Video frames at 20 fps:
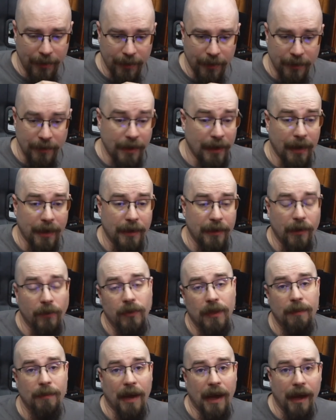And then I could
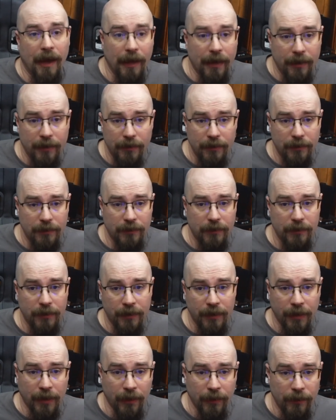only buy,
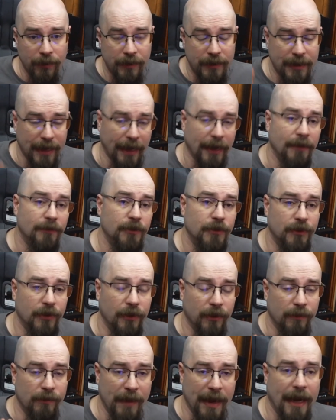you know, games
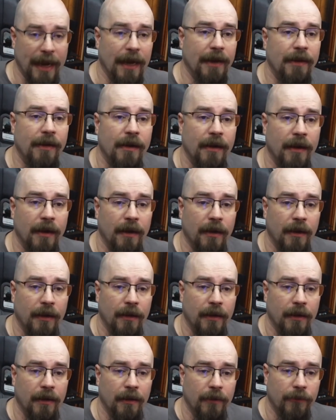that are made
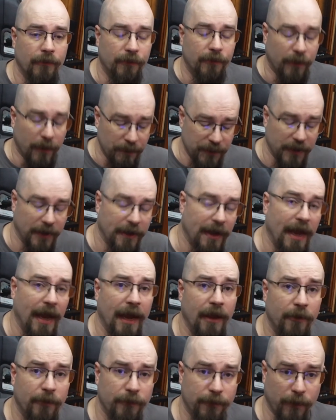from
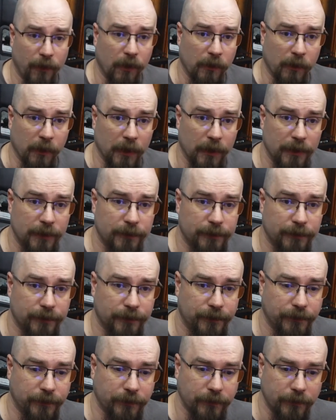today forward,
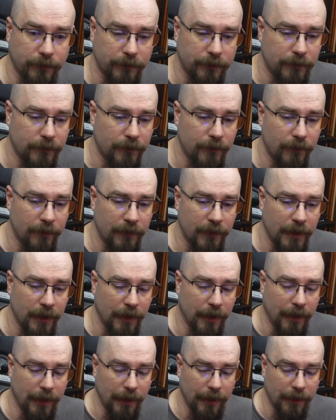
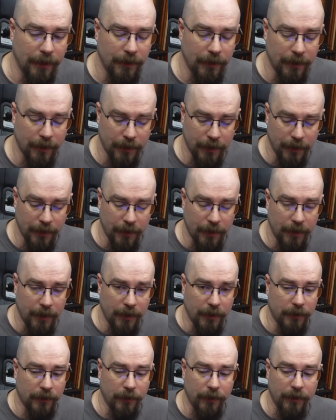uh,
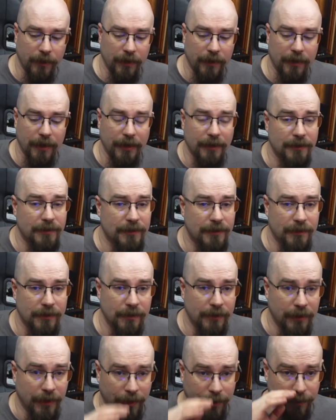including things,
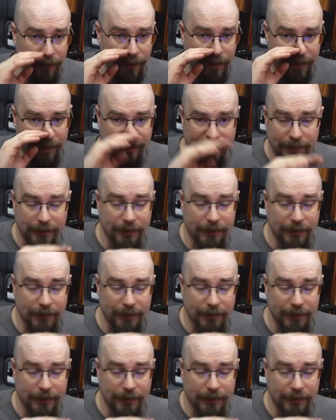you know, that